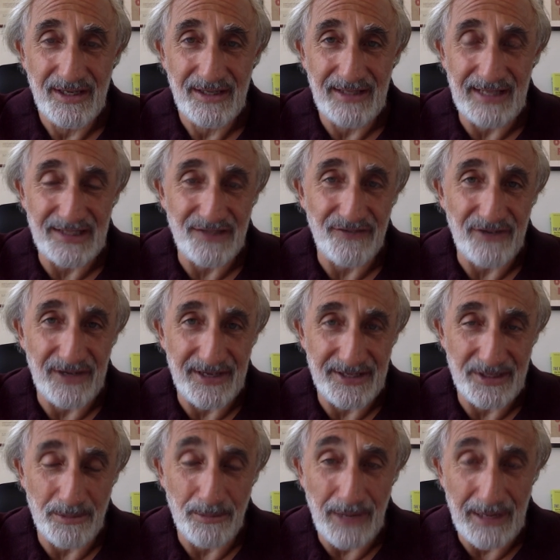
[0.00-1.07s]
classified
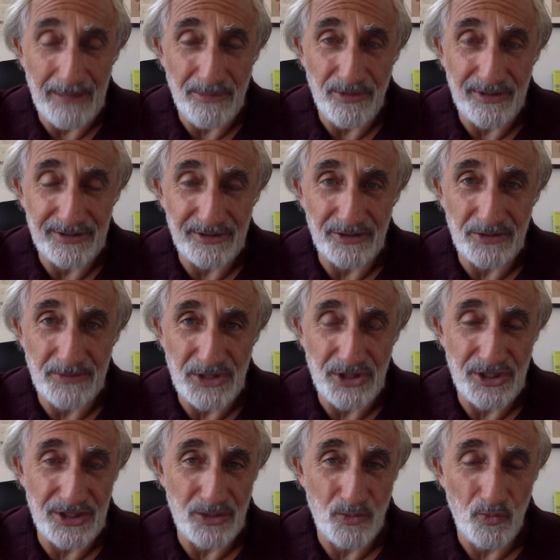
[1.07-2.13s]
as a biparental
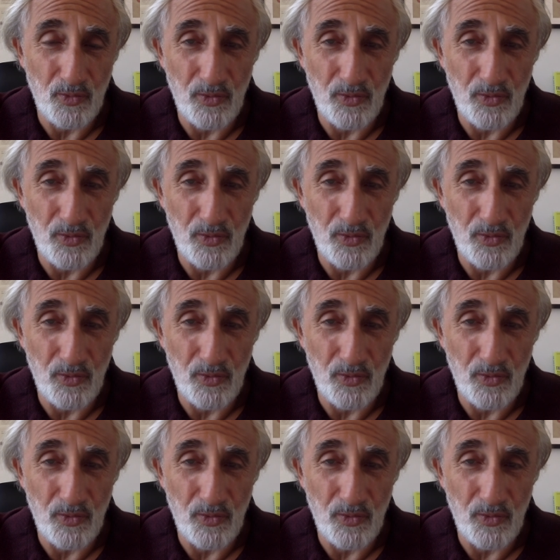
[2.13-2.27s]
species,